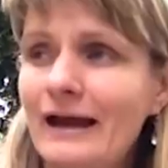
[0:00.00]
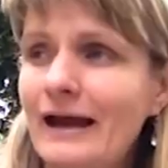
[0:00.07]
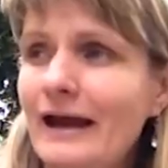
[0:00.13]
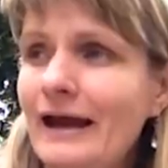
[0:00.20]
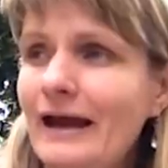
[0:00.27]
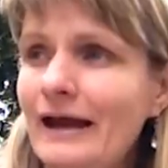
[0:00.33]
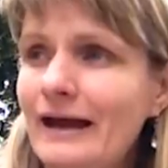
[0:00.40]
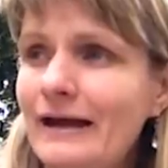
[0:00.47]

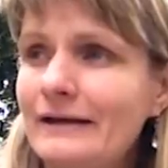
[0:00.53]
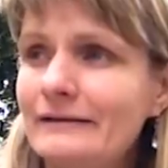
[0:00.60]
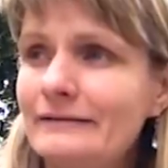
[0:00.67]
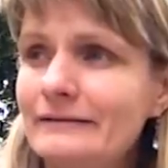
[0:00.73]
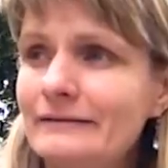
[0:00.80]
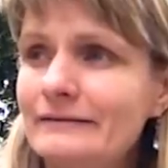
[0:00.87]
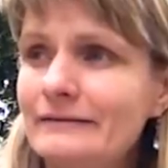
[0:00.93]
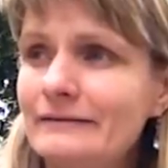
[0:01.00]

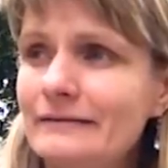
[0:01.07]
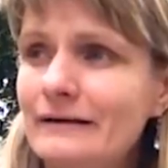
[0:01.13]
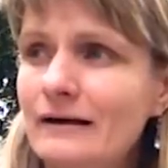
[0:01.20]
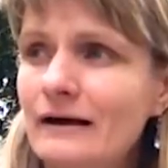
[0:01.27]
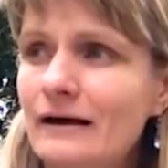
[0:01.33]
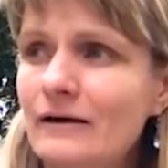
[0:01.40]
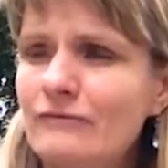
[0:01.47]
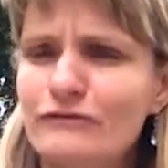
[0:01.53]
and
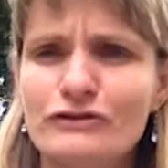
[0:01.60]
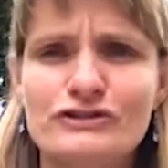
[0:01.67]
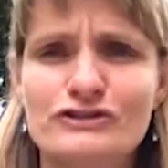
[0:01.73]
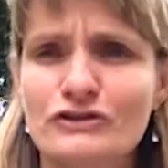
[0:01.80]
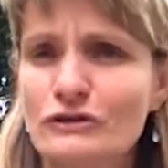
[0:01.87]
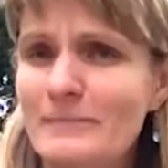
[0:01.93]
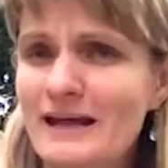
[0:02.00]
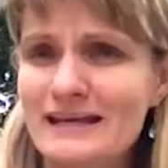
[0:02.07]
uh, for a
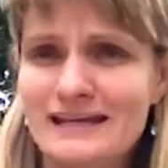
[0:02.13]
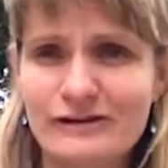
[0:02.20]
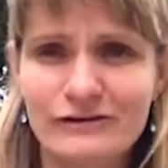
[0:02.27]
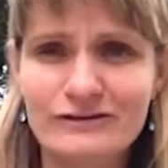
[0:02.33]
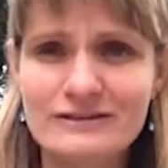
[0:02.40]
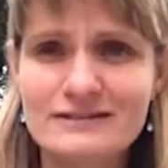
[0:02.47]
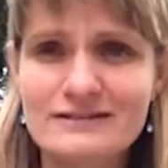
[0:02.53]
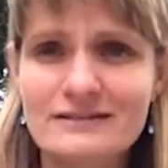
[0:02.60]
certain amount of
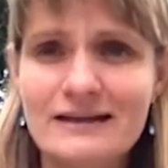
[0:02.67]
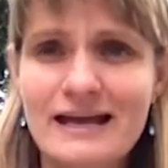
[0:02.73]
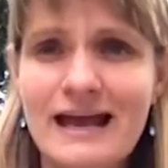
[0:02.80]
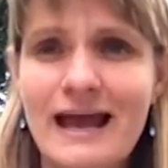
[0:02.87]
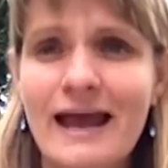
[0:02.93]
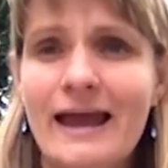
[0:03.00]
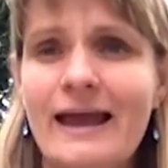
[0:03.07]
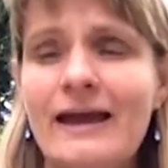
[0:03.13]
years,
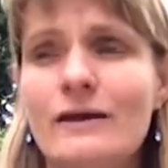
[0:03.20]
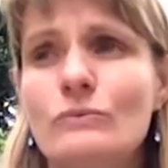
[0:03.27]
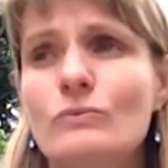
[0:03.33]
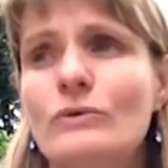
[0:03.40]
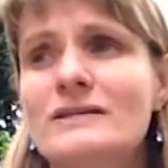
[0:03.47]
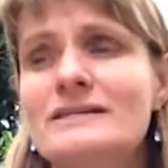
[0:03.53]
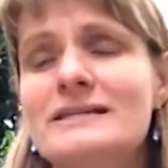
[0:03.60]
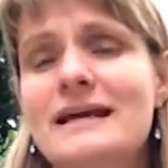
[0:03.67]
and
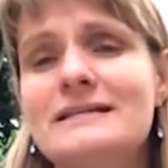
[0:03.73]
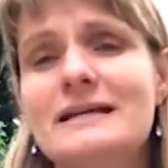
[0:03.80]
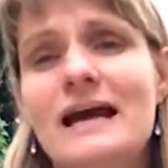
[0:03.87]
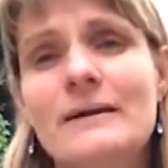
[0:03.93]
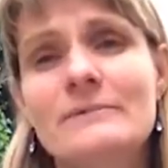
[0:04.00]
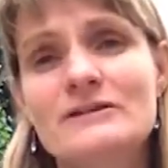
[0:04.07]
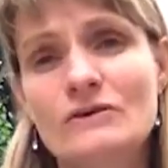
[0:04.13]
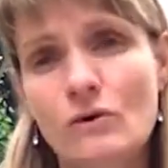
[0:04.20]
once that
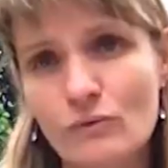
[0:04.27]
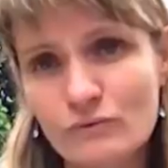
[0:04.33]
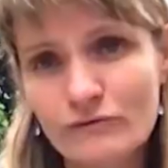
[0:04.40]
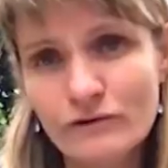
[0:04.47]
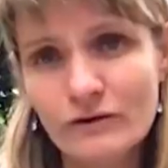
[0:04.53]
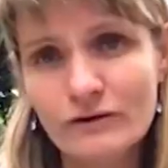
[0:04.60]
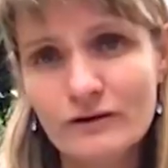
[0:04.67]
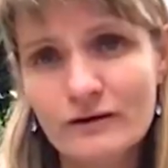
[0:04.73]
time is
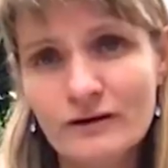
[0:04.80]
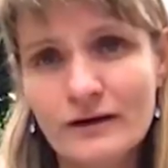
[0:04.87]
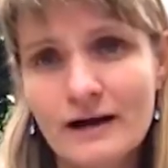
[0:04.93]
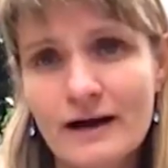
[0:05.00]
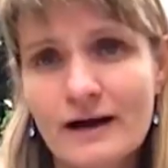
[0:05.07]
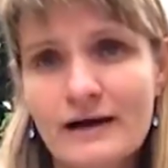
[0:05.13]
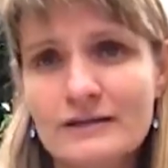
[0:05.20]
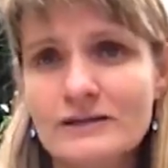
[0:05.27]
over,
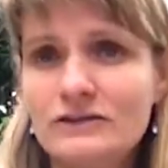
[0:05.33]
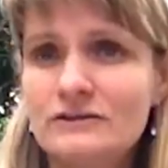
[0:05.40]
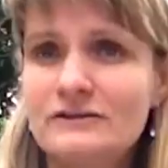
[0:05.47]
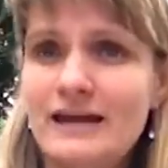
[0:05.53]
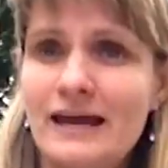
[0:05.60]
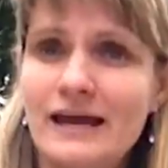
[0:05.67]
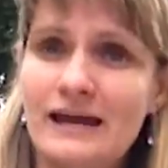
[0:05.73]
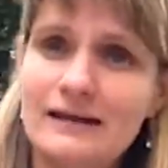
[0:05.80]
you,
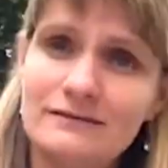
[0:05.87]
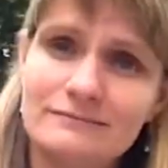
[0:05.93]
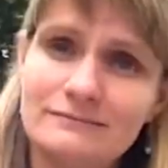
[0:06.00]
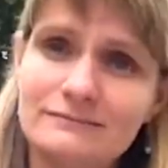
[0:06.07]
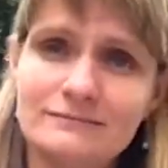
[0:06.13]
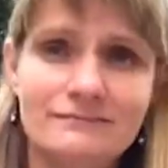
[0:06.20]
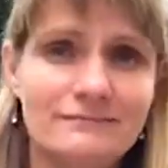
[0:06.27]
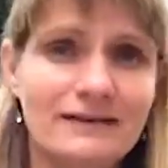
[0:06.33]
they,
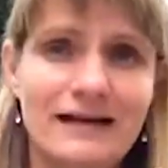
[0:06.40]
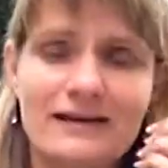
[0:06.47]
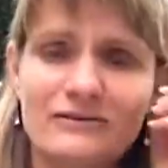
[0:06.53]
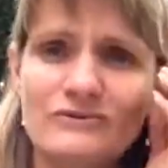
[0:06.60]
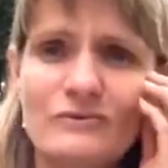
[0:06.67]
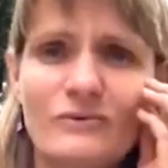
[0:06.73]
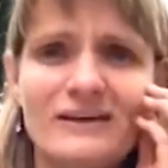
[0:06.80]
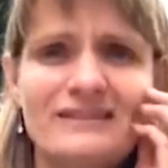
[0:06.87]
I don't
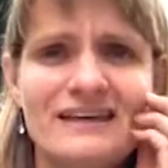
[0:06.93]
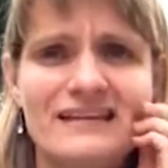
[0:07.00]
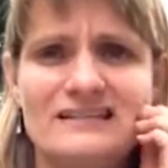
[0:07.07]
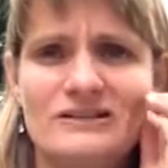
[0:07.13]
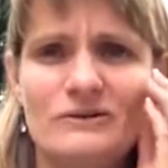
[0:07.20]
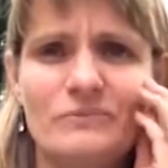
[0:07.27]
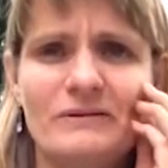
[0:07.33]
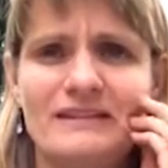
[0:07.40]
know what they
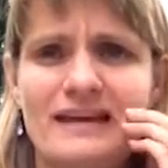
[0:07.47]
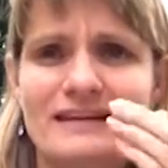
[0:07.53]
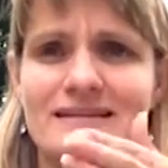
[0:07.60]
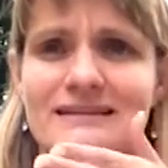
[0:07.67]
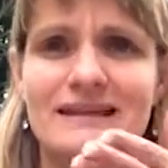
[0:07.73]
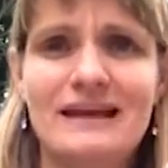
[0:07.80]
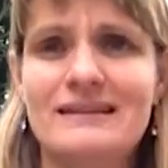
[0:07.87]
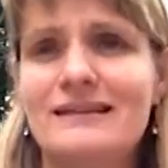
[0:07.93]
do, but they,
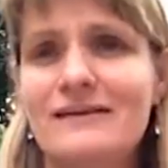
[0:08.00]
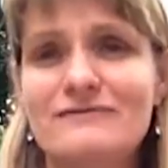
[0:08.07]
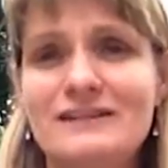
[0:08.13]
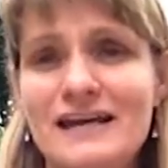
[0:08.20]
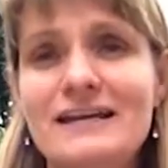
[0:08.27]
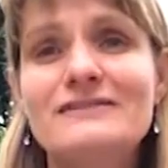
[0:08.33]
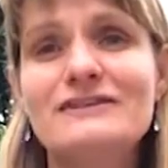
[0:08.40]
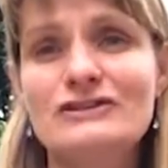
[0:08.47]
they've
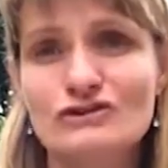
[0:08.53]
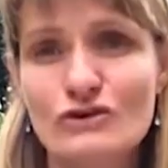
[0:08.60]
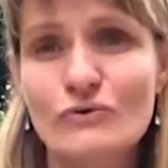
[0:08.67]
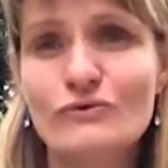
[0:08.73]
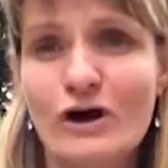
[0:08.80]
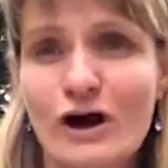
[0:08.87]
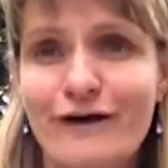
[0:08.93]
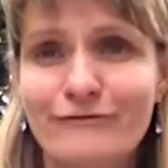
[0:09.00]
taken the stone
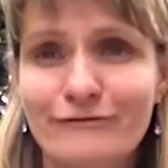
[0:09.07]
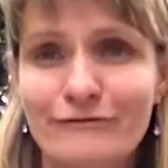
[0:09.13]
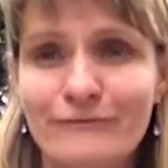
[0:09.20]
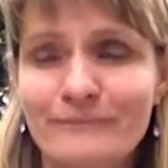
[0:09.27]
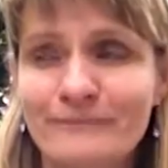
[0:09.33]
off